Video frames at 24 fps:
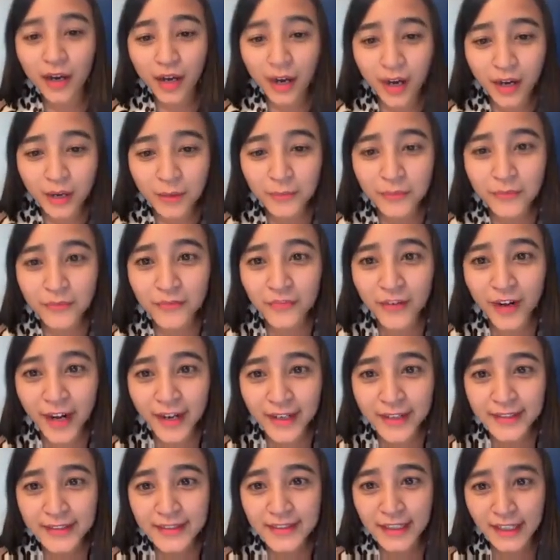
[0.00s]
I'm
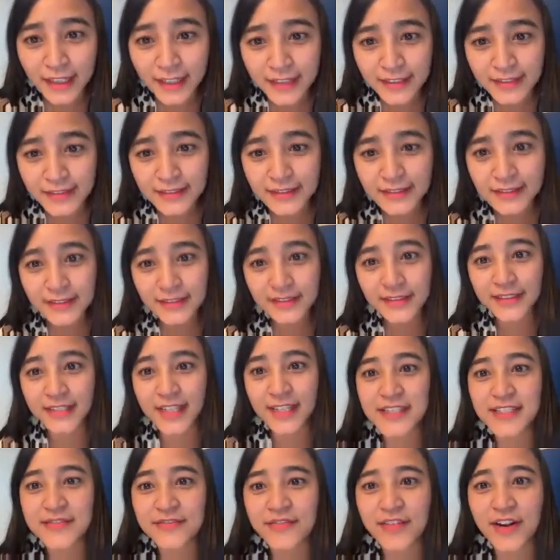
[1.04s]
Franklin,
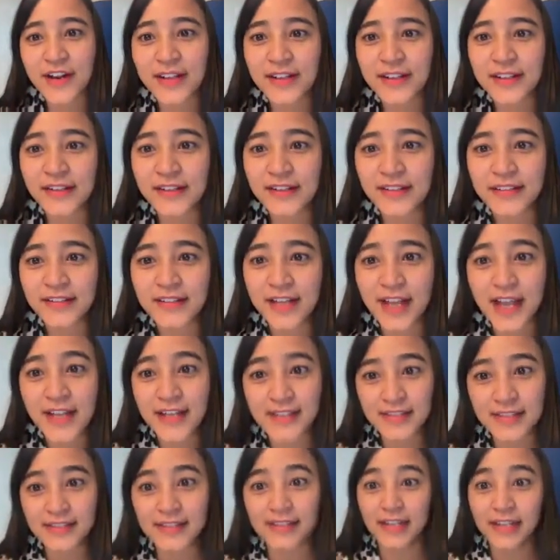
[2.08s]
says Franklin, as
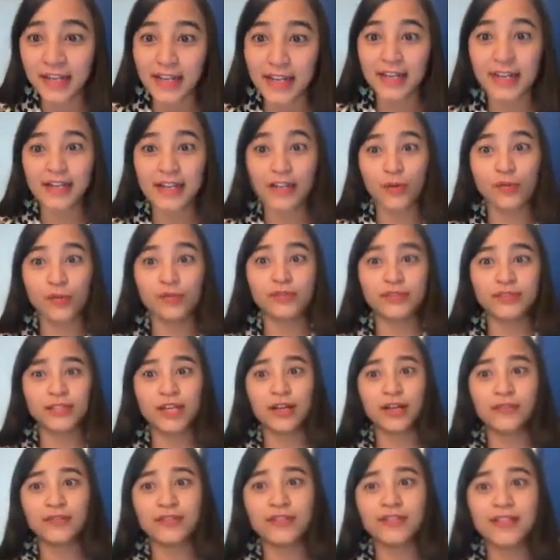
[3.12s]
he holds
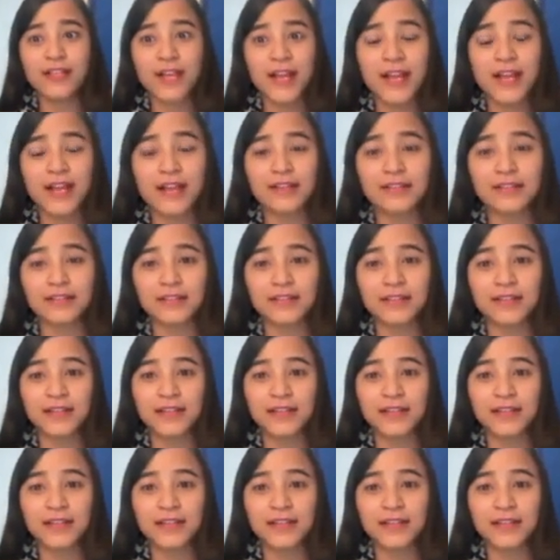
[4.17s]
out his hand.